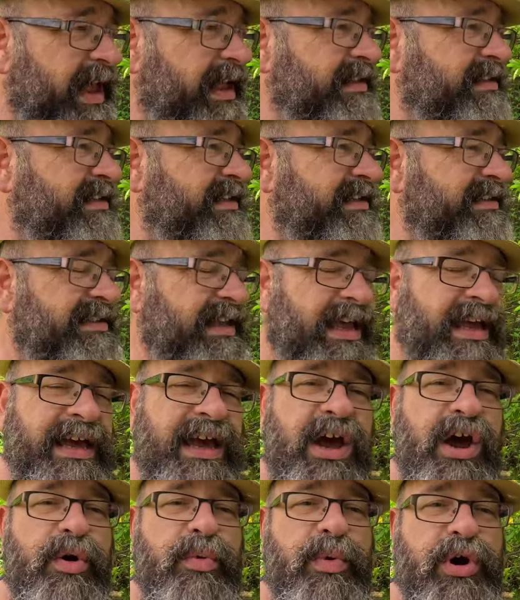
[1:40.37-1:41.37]
That is
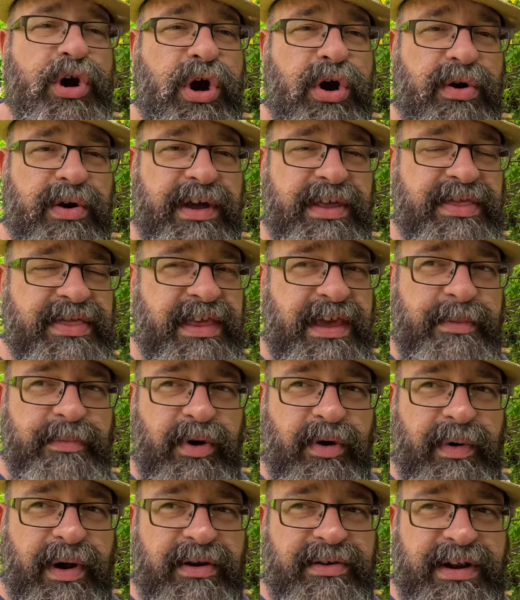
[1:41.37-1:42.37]
a recurring
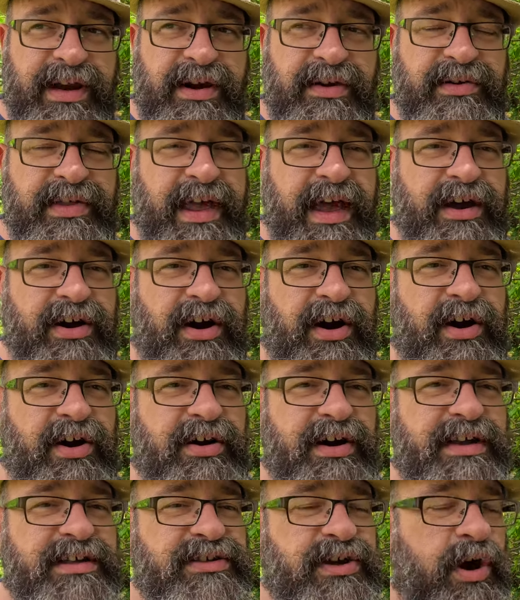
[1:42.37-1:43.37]
theme around here. That
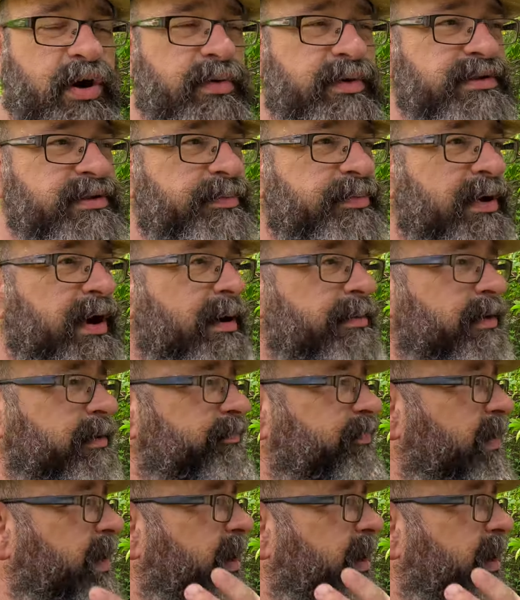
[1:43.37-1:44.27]
car is always a problem.